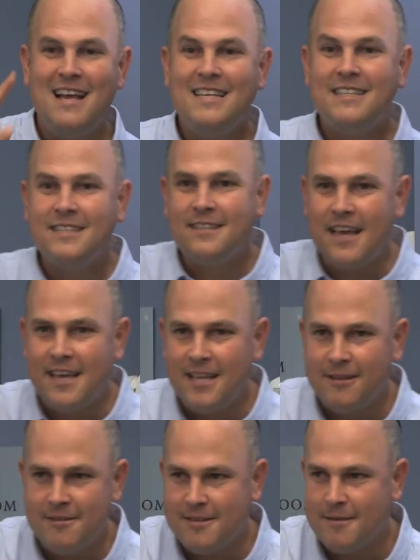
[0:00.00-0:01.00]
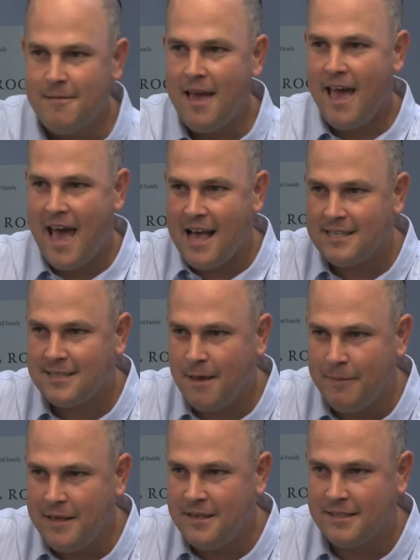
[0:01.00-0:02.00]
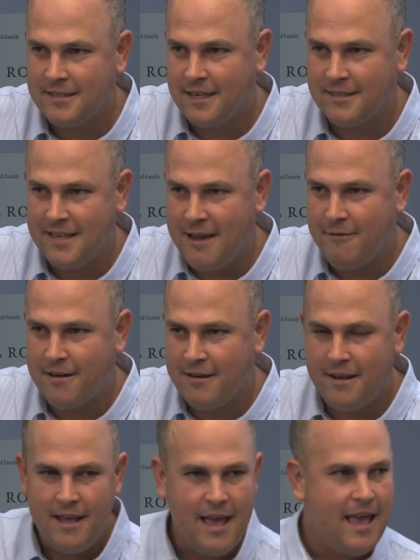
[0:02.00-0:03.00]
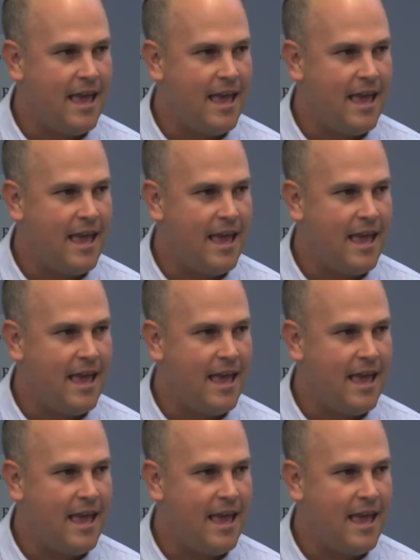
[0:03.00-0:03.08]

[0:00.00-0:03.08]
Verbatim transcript: Secularism has something s- sacred in it.